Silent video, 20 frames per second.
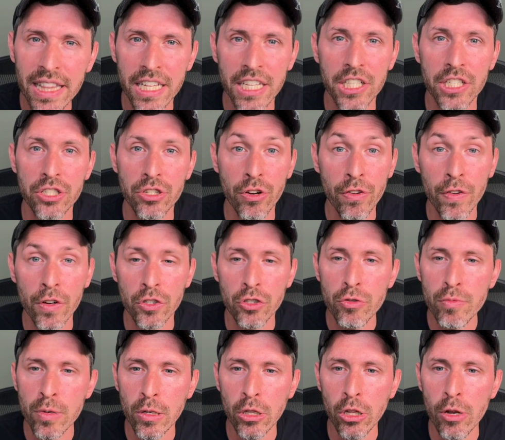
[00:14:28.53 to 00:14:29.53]
the server
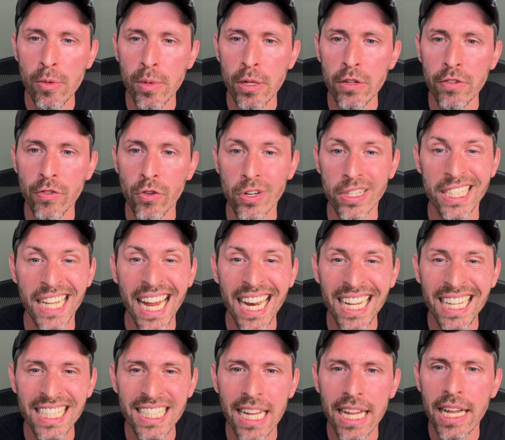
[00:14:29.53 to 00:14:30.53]
superglobal for
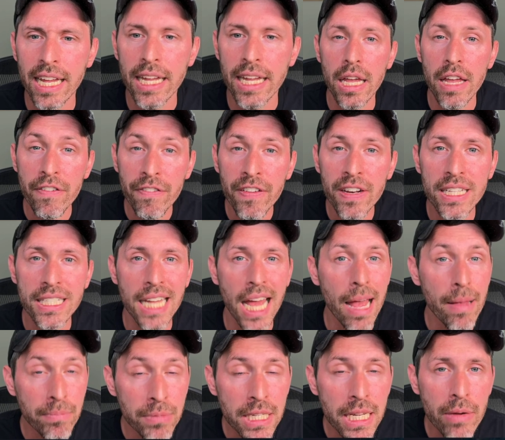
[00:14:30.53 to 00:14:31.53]
tenant, if it is
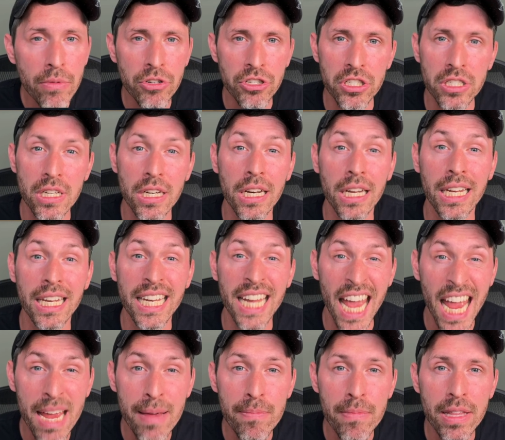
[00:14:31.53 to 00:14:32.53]
empty, we're just going to
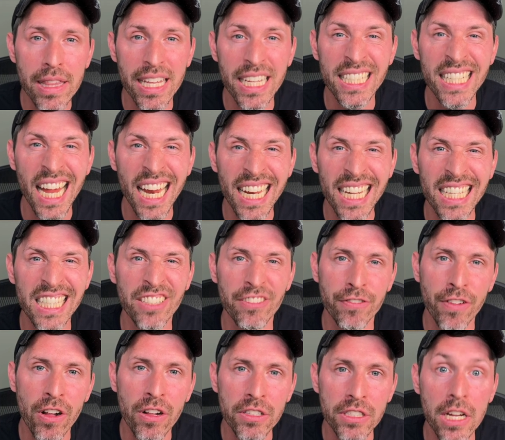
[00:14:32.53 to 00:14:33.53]
name the tenant
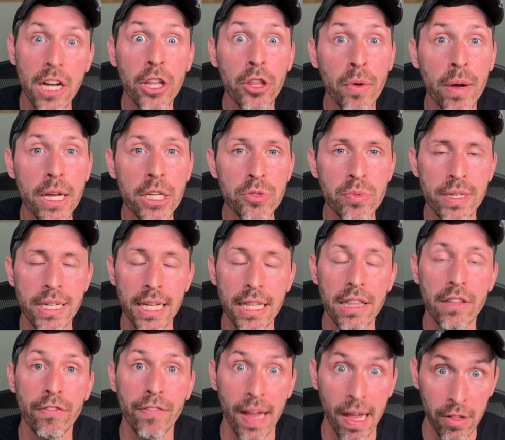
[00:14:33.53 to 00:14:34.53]
default. Otherwise, we
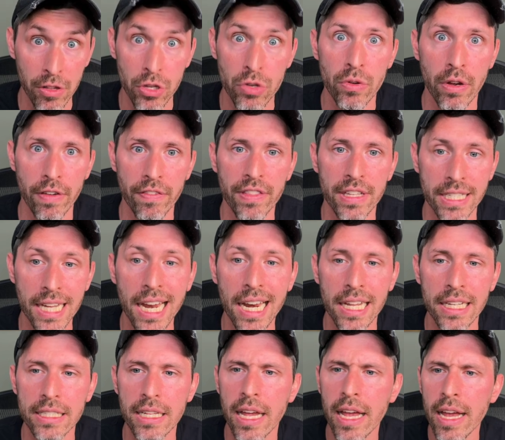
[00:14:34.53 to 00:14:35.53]
get the value of the
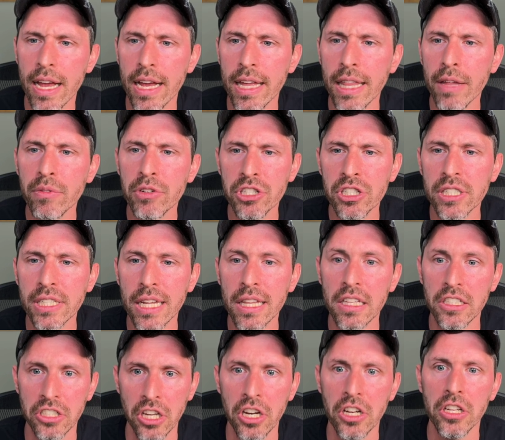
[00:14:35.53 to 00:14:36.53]
tenant. And then we just say
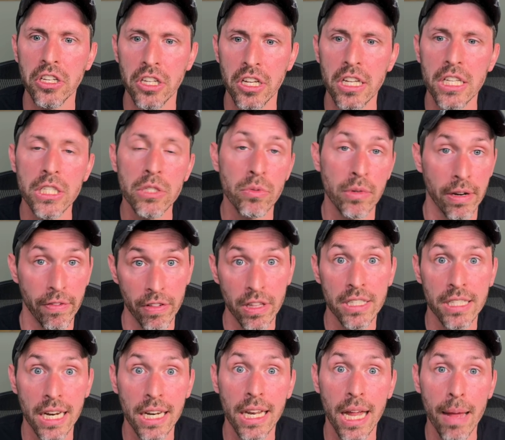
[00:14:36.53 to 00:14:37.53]
the tenant is whatever
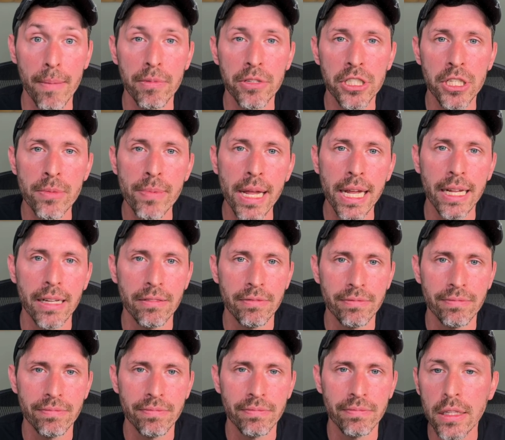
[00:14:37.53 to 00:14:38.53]
the tenant happens to be.
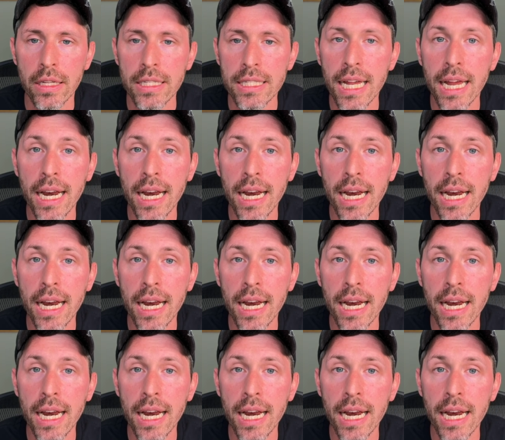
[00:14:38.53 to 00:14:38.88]
Let's